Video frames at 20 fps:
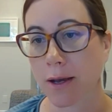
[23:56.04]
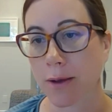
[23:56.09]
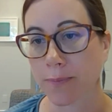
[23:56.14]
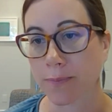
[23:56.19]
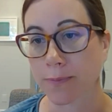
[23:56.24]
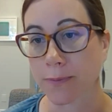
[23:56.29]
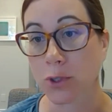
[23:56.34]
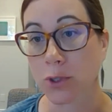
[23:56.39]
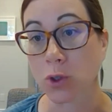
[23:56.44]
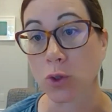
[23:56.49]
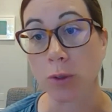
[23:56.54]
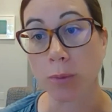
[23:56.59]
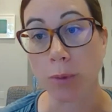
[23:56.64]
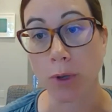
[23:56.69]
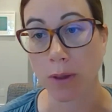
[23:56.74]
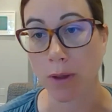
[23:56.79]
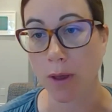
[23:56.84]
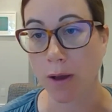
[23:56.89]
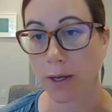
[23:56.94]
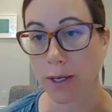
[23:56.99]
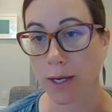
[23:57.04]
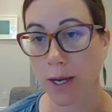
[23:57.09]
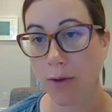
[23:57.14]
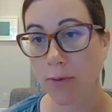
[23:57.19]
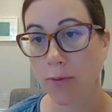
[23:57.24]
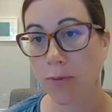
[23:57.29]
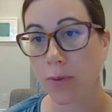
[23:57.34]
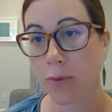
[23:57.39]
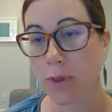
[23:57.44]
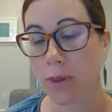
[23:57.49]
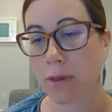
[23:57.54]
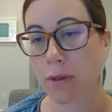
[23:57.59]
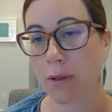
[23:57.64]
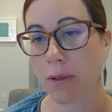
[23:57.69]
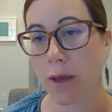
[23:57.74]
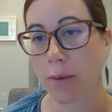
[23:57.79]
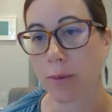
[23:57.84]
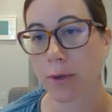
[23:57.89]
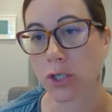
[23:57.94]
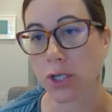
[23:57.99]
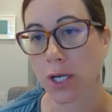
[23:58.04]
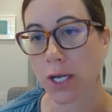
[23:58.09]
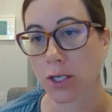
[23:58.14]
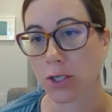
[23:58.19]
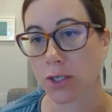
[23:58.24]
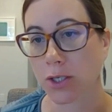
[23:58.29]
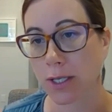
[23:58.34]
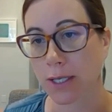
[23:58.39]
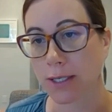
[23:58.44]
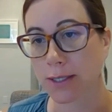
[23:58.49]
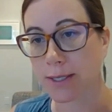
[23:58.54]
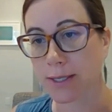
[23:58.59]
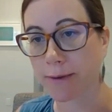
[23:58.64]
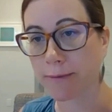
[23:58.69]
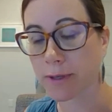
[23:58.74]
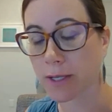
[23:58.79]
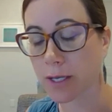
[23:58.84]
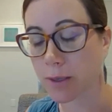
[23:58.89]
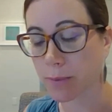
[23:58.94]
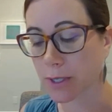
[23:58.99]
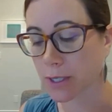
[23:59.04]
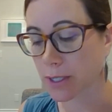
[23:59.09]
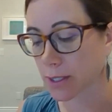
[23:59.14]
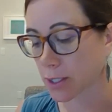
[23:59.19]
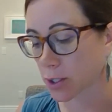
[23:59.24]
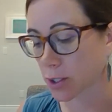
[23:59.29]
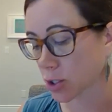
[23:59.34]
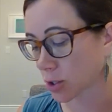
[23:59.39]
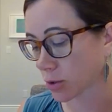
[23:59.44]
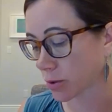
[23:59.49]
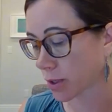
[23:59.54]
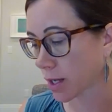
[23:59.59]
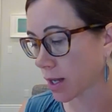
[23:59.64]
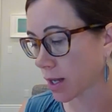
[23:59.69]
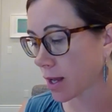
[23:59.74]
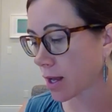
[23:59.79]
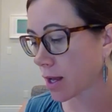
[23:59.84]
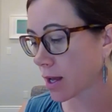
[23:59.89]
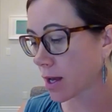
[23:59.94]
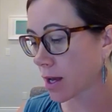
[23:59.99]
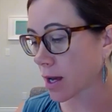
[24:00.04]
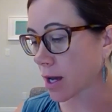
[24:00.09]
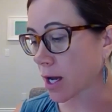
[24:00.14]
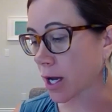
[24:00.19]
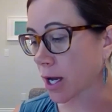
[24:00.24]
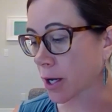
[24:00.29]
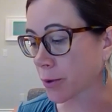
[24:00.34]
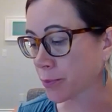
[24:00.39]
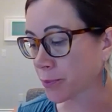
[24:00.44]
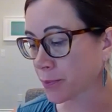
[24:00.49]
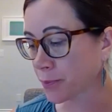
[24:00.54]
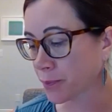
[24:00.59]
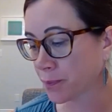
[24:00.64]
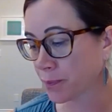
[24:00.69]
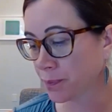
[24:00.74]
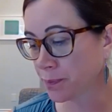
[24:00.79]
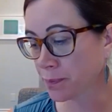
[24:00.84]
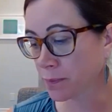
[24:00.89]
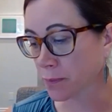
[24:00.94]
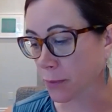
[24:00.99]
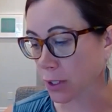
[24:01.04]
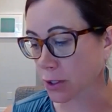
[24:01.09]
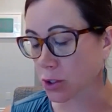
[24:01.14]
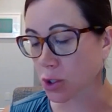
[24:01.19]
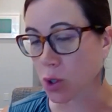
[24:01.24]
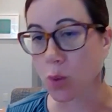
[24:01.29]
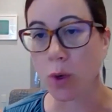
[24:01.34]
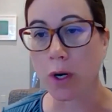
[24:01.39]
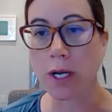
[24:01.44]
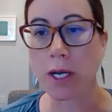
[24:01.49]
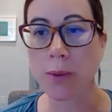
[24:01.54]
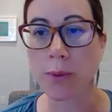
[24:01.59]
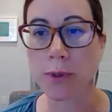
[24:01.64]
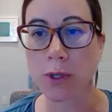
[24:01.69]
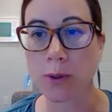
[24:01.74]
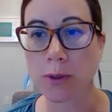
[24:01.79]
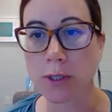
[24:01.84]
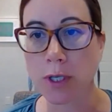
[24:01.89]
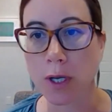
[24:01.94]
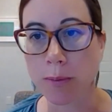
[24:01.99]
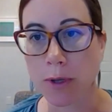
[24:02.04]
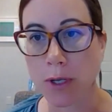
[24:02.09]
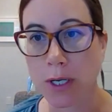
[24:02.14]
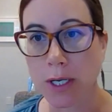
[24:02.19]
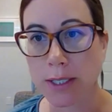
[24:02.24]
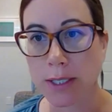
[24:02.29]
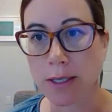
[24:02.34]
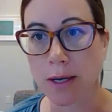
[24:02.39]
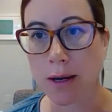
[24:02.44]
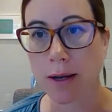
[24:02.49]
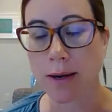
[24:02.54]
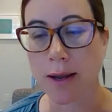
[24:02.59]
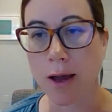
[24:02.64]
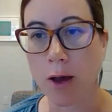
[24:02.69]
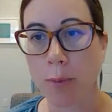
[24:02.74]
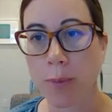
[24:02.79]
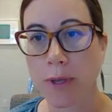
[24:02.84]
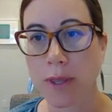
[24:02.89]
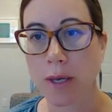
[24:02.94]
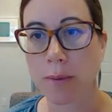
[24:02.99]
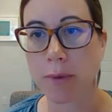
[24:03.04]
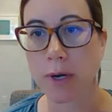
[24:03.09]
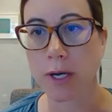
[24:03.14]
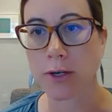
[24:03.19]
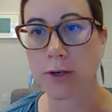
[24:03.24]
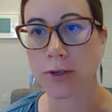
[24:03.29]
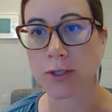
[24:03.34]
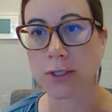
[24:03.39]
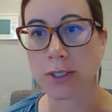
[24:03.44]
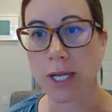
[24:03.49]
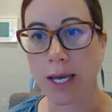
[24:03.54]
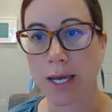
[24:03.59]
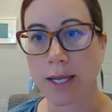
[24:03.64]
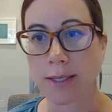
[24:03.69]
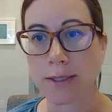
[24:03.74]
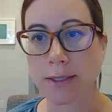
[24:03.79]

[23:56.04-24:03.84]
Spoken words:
suitable long enough. With climate change, that's definitely been an issue. So working with those communities on helping them understand